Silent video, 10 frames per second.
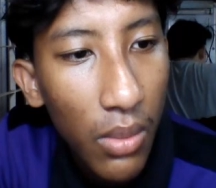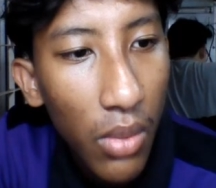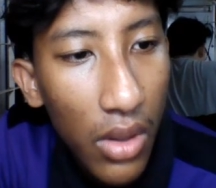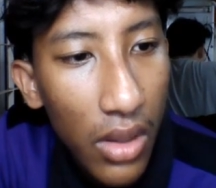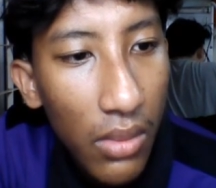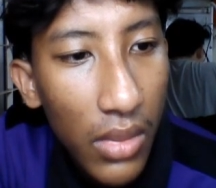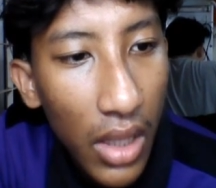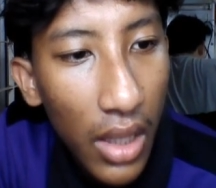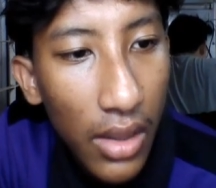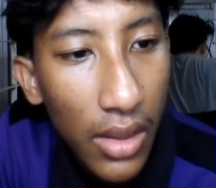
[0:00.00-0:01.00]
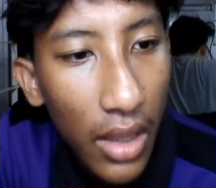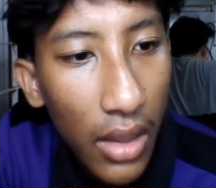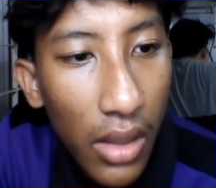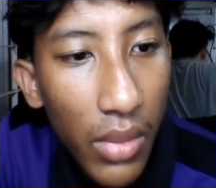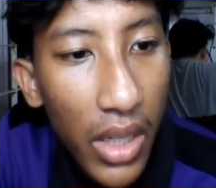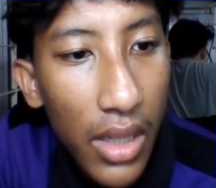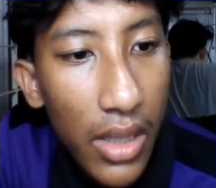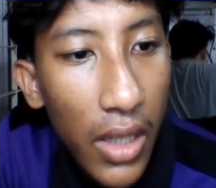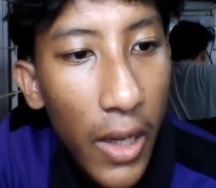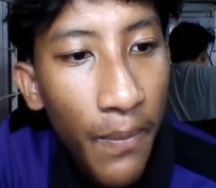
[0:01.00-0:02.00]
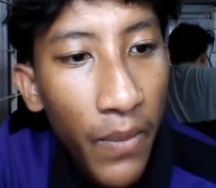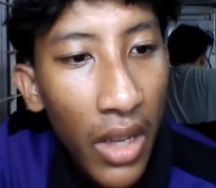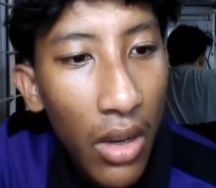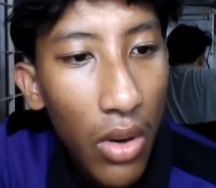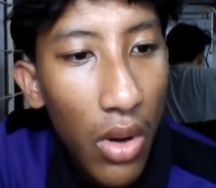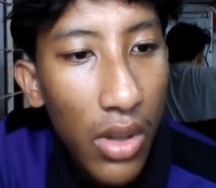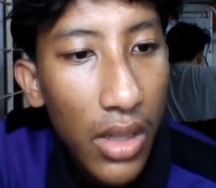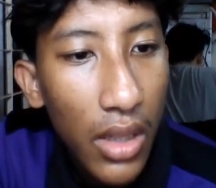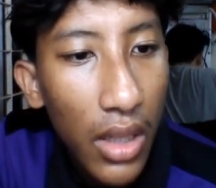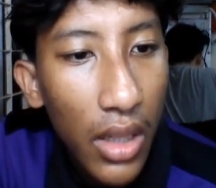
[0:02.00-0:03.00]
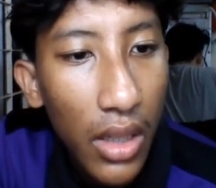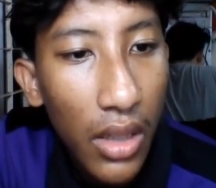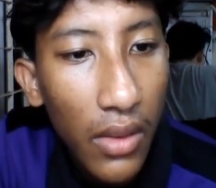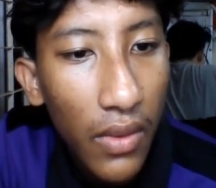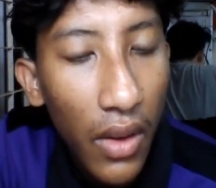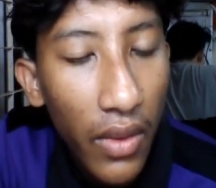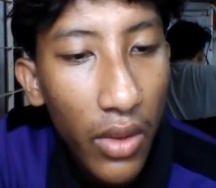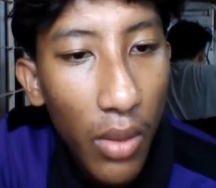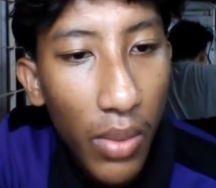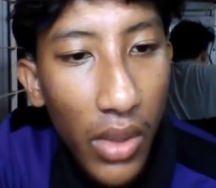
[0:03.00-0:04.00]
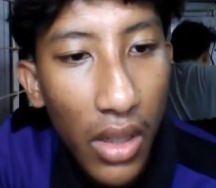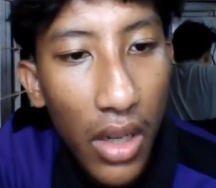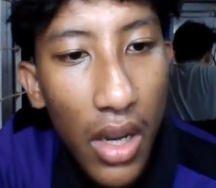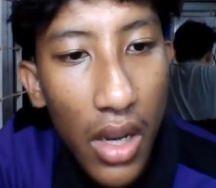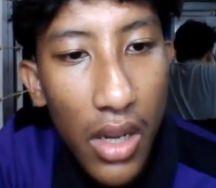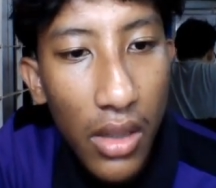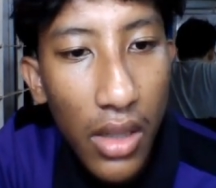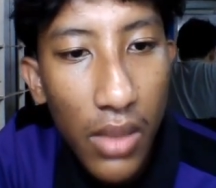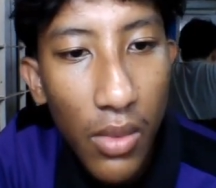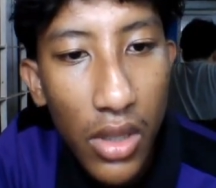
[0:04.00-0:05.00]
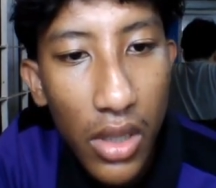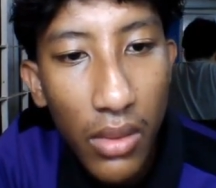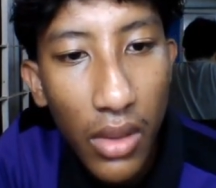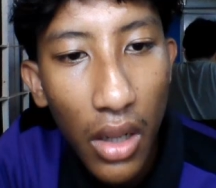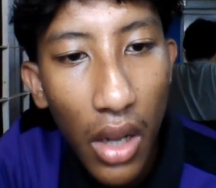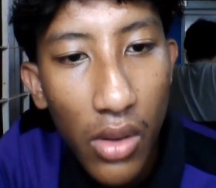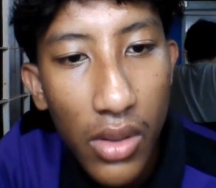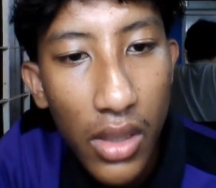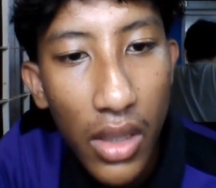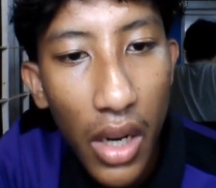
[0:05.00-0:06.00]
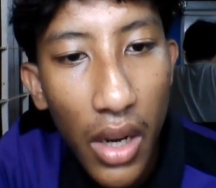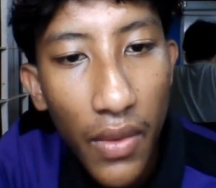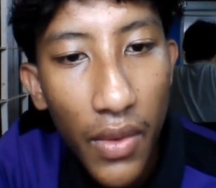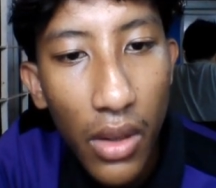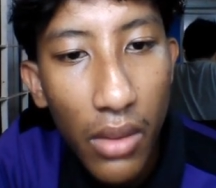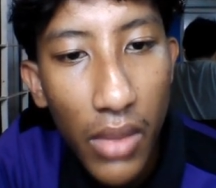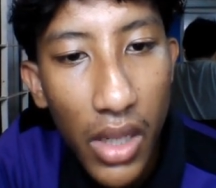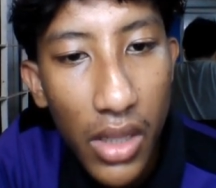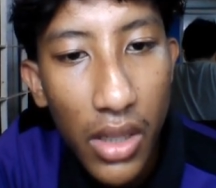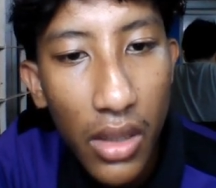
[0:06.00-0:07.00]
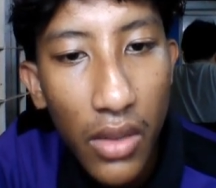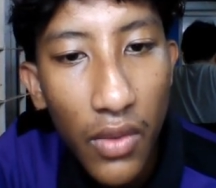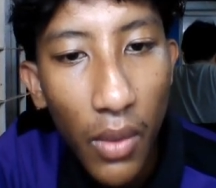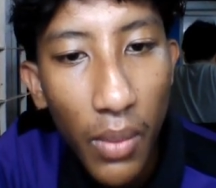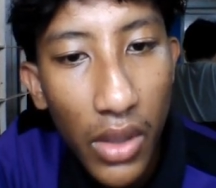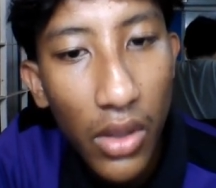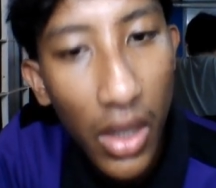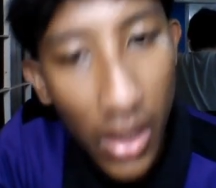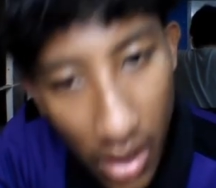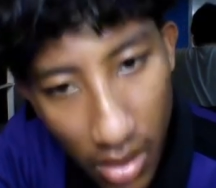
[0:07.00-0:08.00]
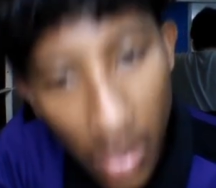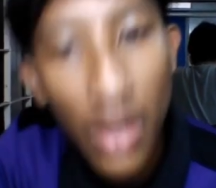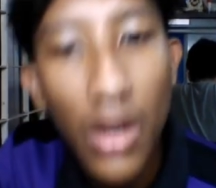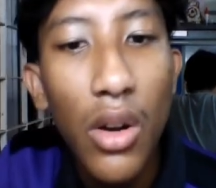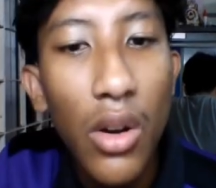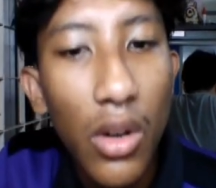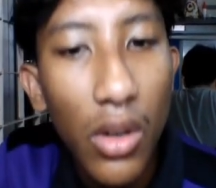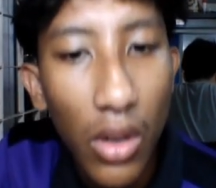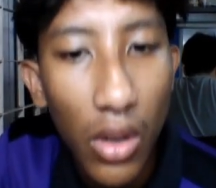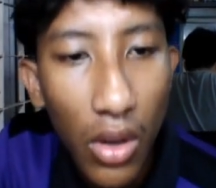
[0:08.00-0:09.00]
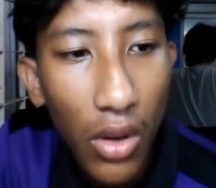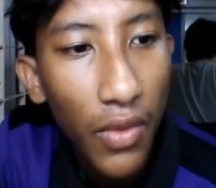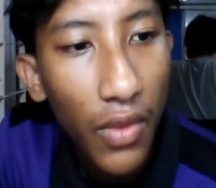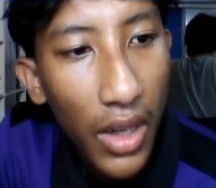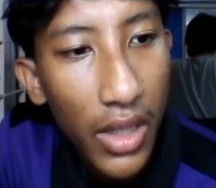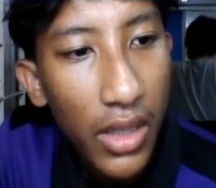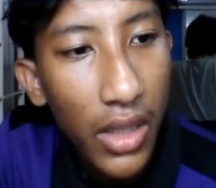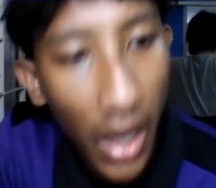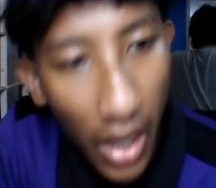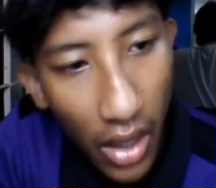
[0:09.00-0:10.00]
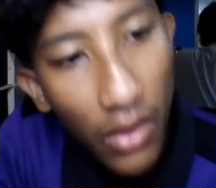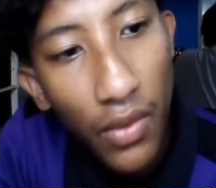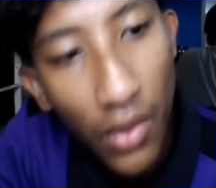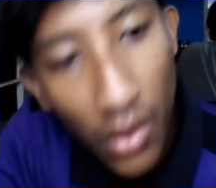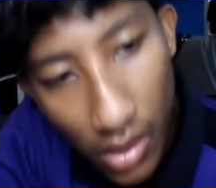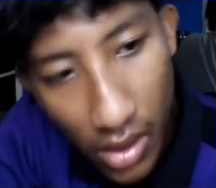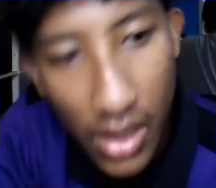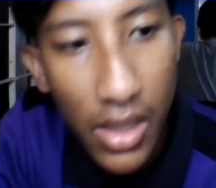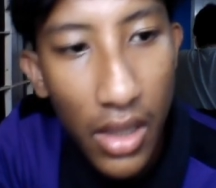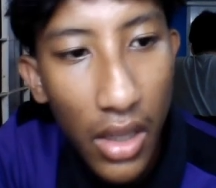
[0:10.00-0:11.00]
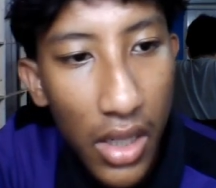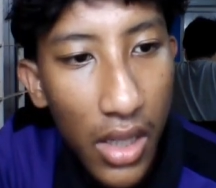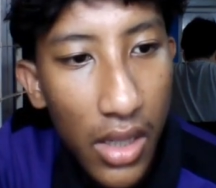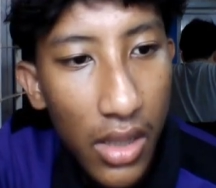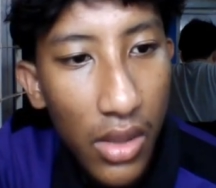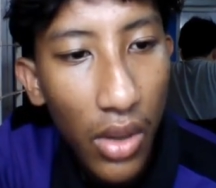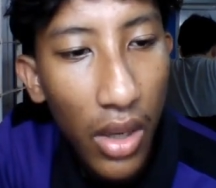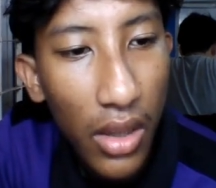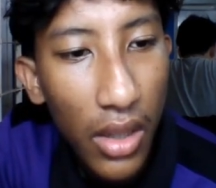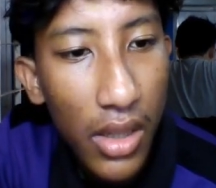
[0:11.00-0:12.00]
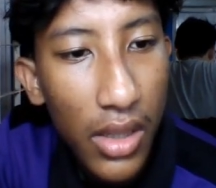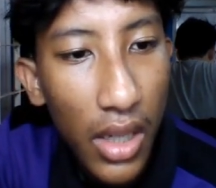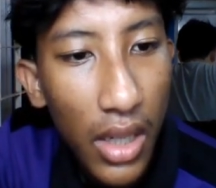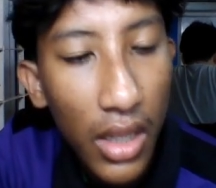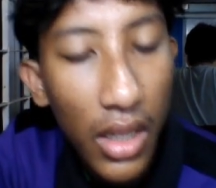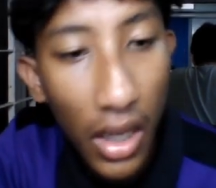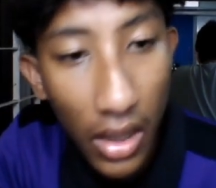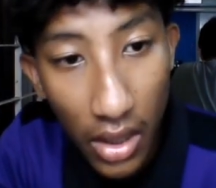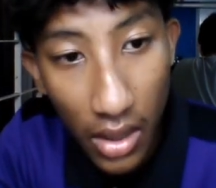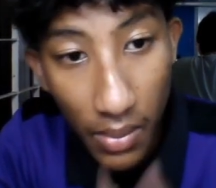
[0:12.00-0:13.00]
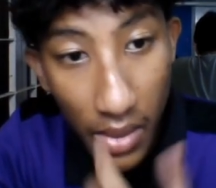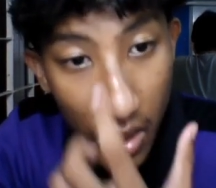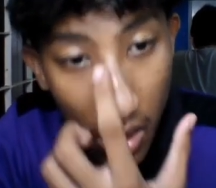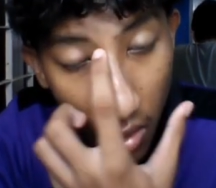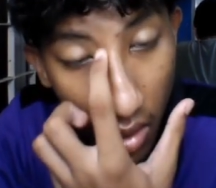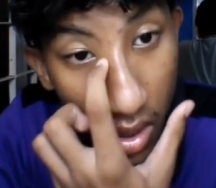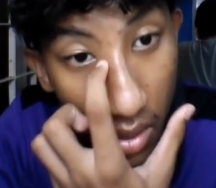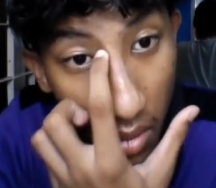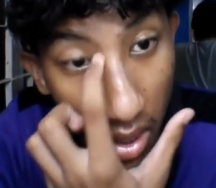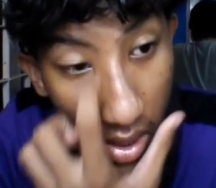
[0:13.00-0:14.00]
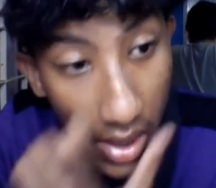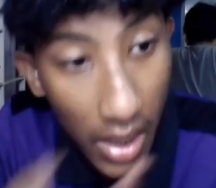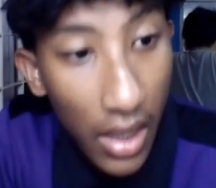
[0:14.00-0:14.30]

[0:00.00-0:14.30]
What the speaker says: bottom dead center BDC, causing the inlet valve to open. This motion allows the air-fuel mixture for petrol engines or fresh air for diesel engines to enter the cylinder until the piston reaches BDC.